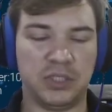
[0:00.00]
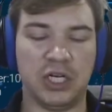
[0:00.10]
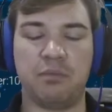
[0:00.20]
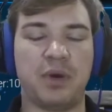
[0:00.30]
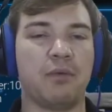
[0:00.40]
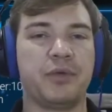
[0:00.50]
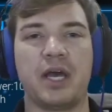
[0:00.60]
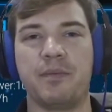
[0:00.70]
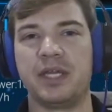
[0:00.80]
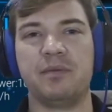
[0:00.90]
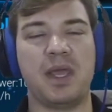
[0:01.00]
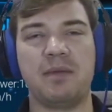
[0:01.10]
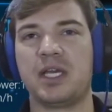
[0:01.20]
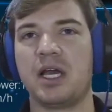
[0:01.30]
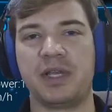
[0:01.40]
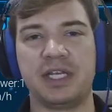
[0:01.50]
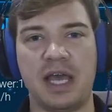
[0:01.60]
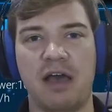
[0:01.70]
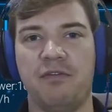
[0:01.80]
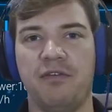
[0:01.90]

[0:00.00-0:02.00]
probably maybe coming into alpha.